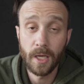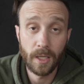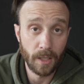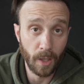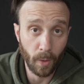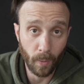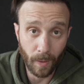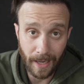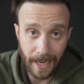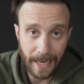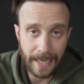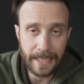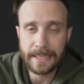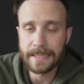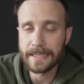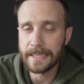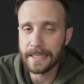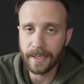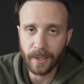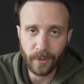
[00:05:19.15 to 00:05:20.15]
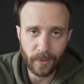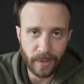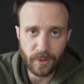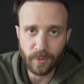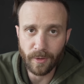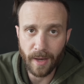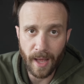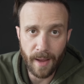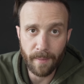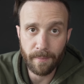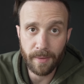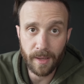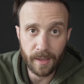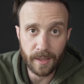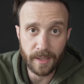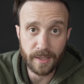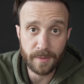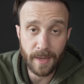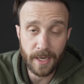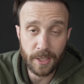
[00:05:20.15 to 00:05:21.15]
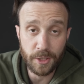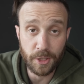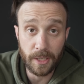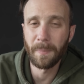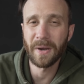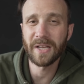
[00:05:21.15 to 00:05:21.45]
lower latency, and increase reliability as mentioned,